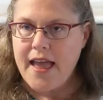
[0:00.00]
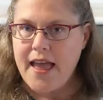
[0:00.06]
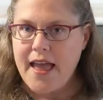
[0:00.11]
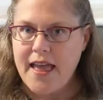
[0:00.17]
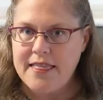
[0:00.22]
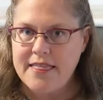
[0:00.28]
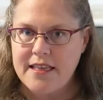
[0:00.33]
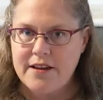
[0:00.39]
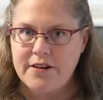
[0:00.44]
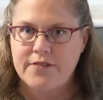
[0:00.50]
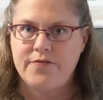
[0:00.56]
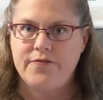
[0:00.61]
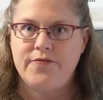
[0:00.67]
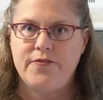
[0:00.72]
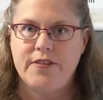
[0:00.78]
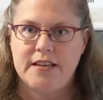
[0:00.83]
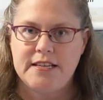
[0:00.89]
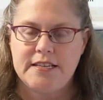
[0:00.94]
and they're
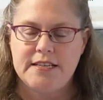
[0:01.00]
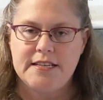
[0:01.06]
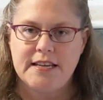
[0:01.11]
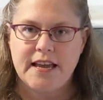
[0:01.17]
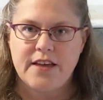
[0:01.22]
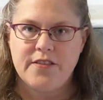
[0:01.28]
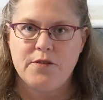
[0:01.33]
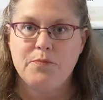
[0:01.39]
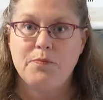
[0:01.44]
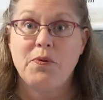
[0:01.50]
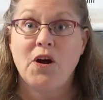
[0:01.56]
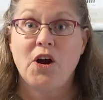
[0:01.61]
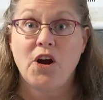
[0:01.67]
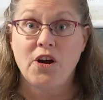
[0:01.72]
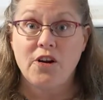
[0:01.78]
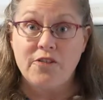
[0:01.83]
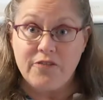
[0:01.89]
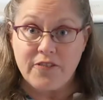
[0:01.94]
fitted together
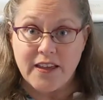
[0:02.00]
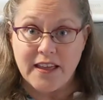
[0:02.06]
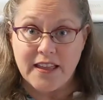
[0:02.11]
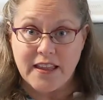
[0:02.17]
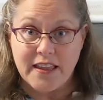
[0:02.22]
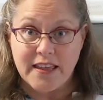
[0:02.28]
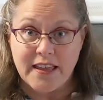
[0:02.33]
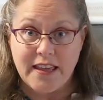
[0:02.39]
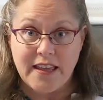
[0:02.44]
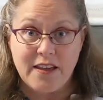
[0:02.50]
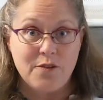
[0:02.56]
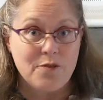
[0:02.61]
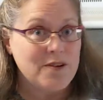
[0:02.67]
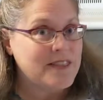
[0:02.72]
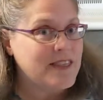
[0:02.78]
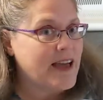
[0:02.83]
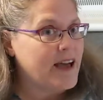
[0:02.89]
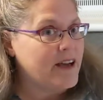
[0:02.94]
perfectly
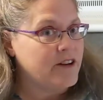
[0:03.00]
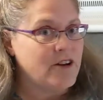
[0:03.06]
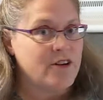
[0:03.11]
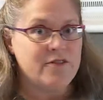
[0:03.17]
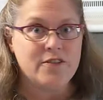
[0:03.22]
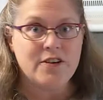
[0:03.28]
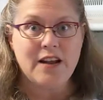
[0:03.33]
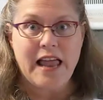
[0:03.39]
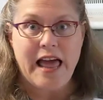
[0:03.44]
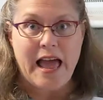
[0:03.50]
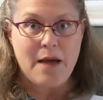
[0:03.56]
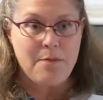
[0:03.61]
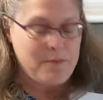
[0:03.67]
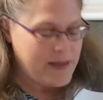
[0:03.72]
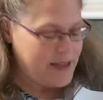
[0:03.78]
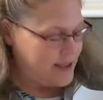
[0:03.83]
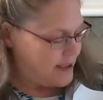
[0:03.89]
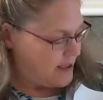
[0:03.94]
without
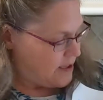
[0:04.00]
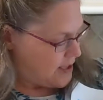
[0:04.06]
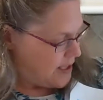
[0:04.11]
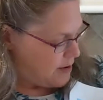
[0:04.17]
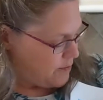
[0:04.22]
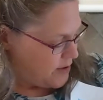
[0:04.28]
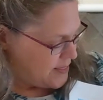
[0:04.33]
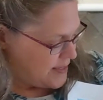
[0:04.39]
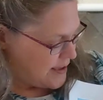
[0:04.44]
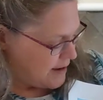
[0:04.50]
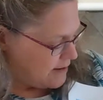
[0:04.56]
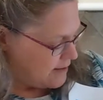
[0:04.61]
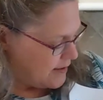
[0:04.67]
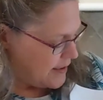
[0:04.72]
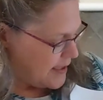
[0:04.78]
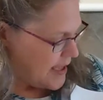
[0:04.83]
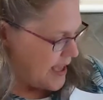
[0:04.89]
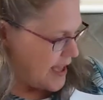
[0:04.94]
overlapping and
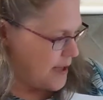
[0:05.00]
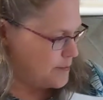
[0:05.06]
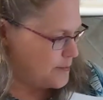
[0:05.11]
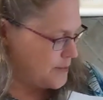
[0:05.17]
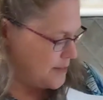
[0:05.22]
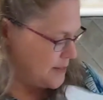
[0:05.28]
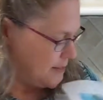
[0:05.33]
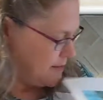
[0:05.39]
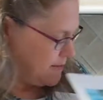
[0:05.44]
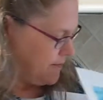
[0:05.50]
without gaps.